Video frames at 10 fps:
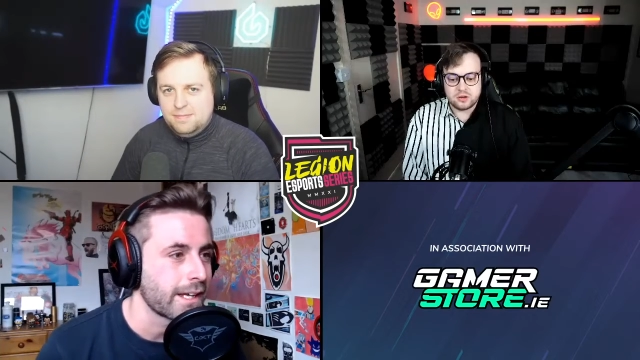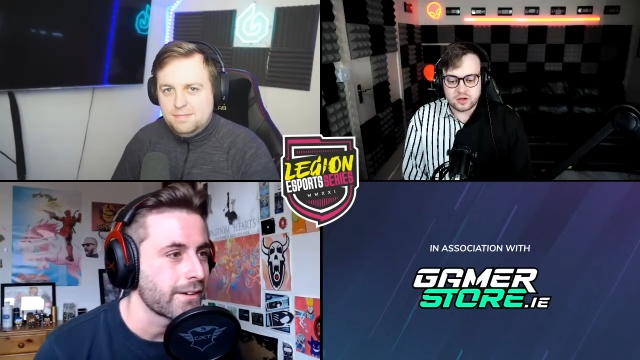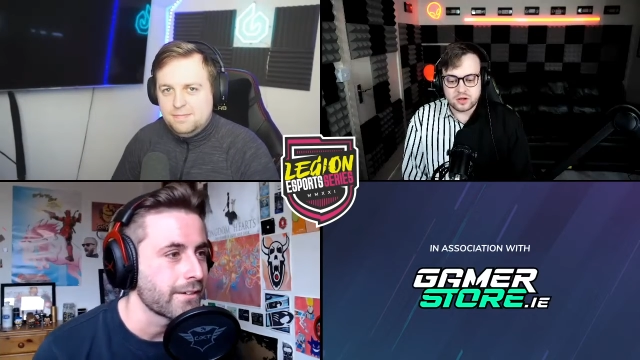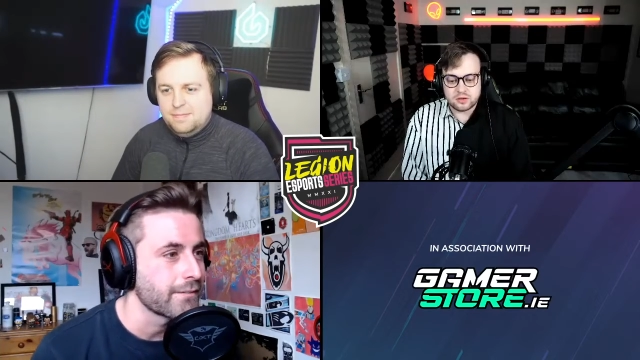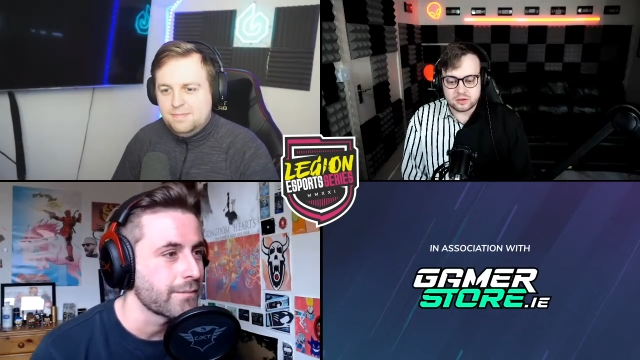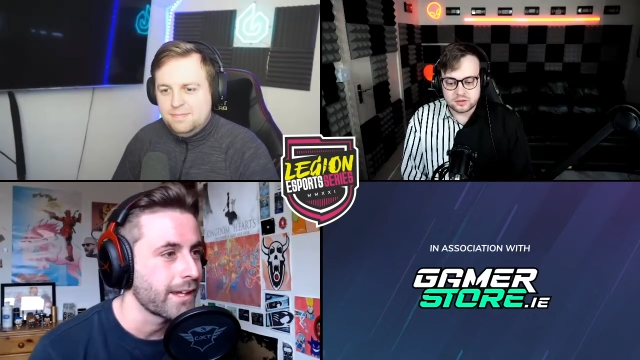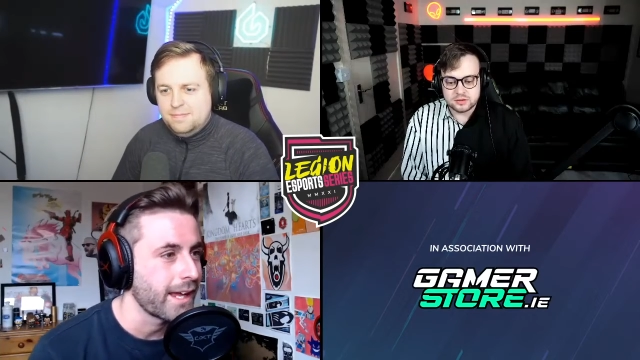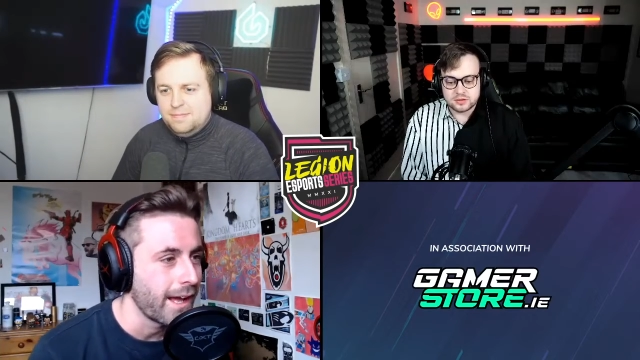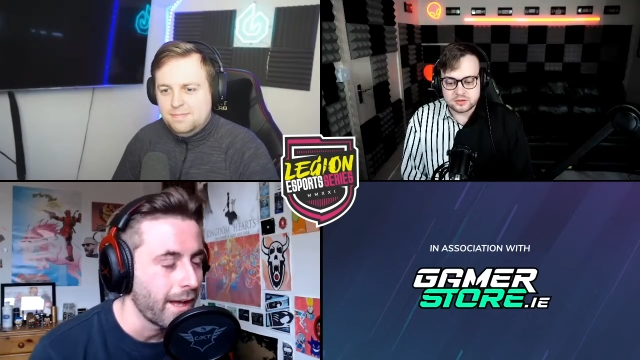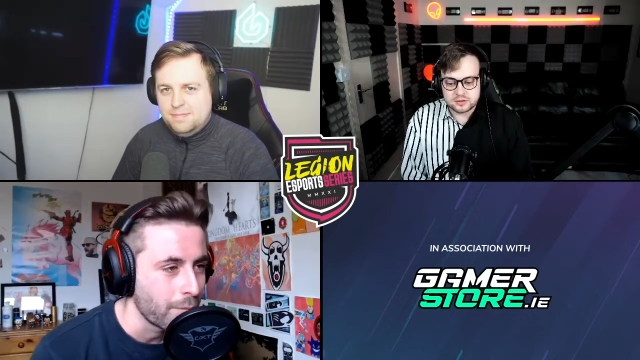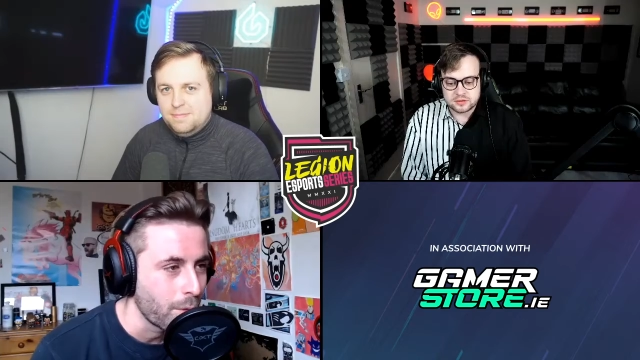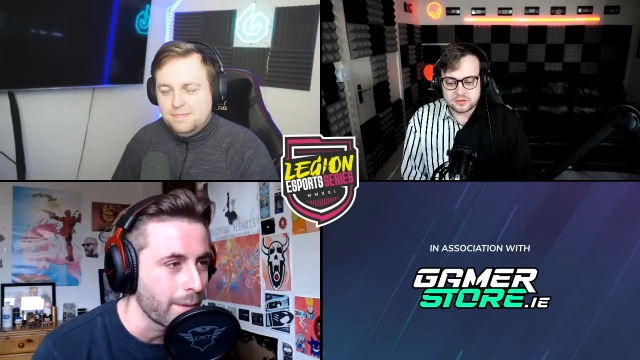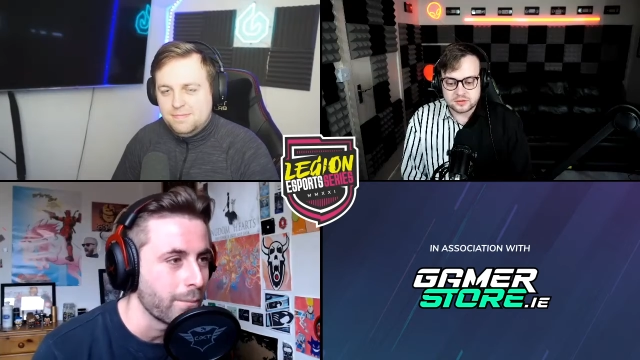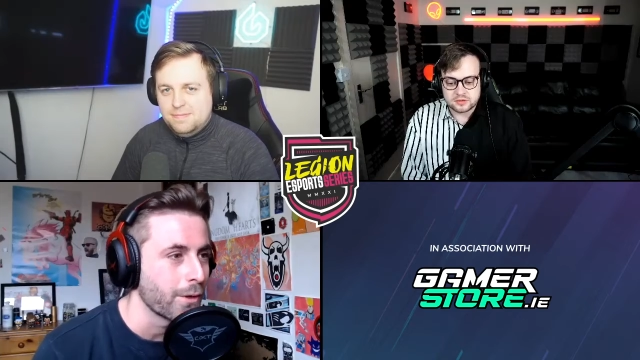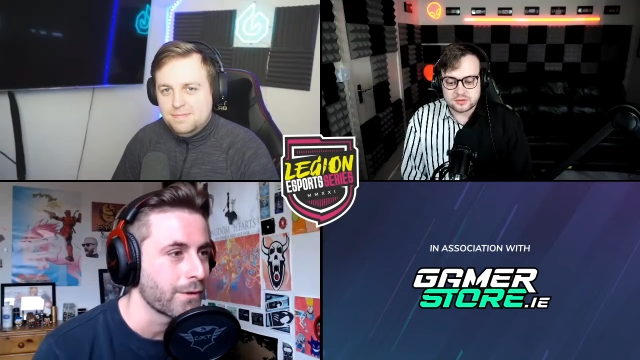Speaker 1: cool. Yeah, I'm
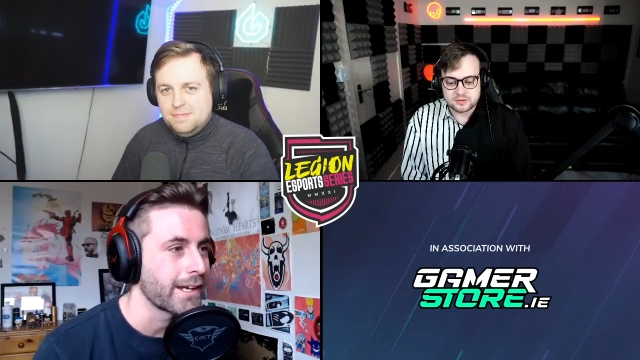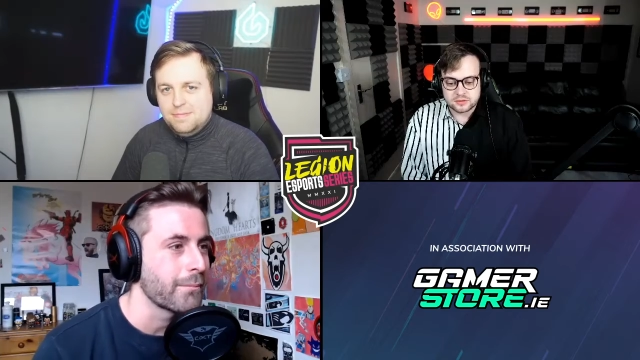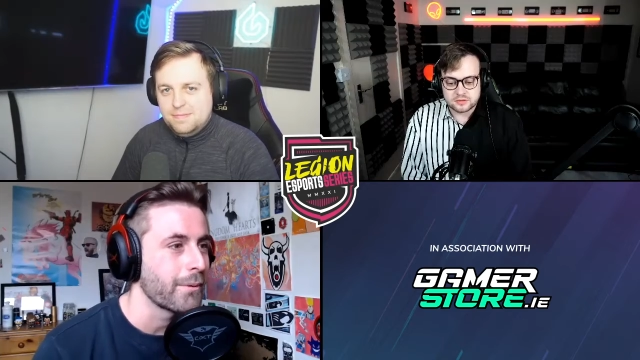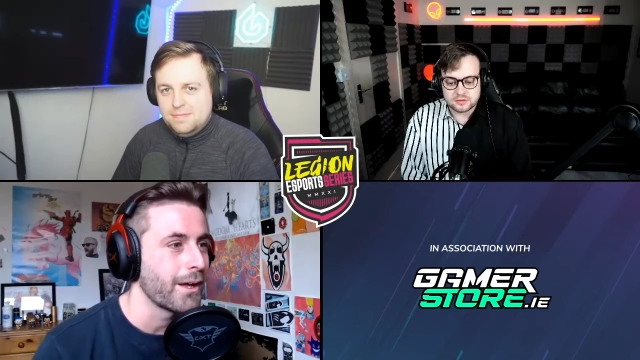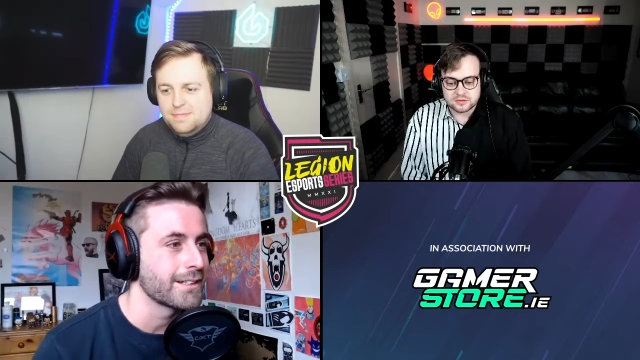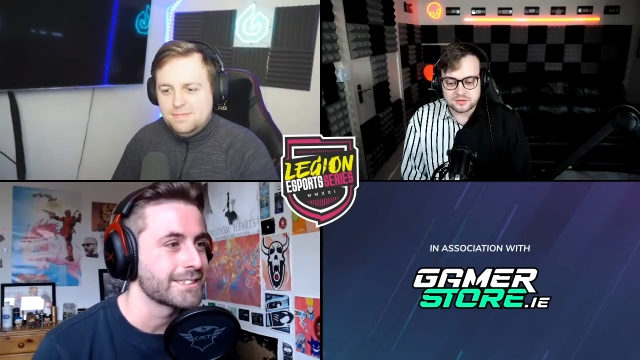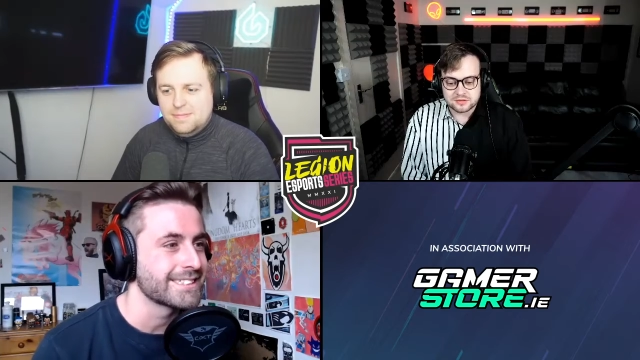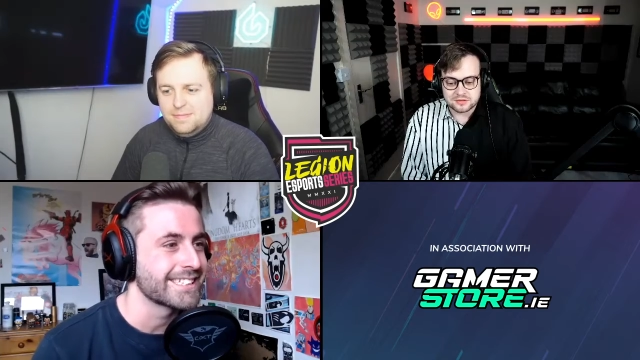quite boring. Apologies.